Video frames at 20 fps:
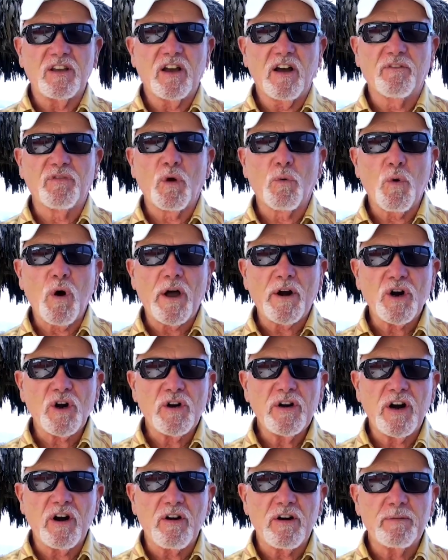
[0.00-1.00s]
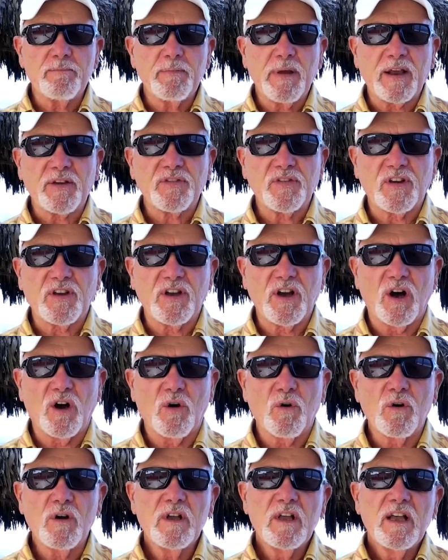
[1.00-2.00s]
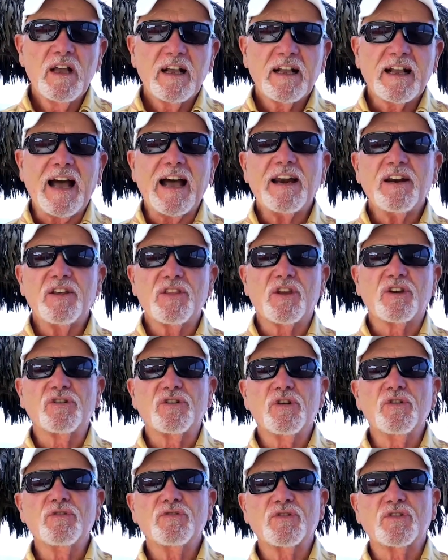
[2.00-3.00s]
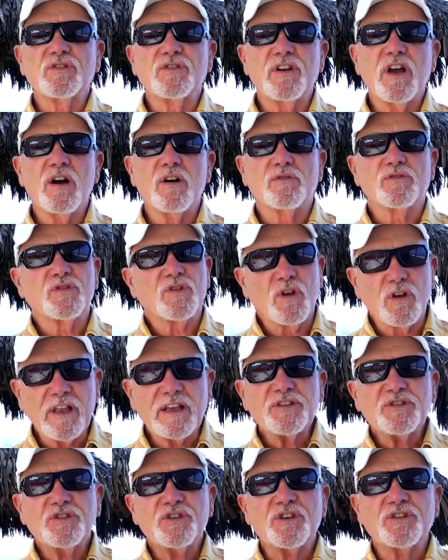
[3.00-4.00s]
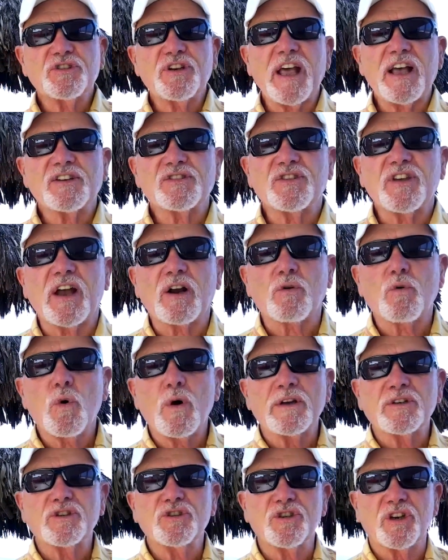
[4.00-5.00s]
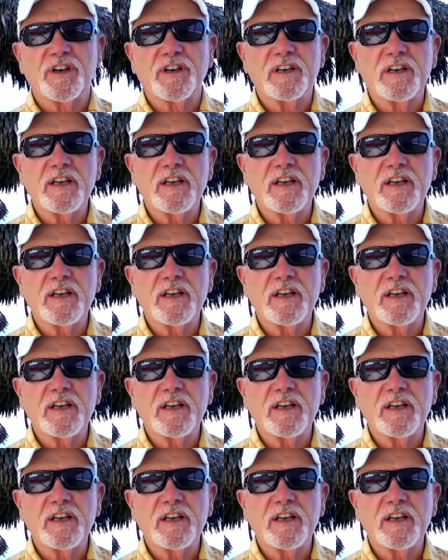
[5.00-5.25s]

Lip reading: of the water here in Mexico, kind of the do's and don'ts. So let's just ask that question.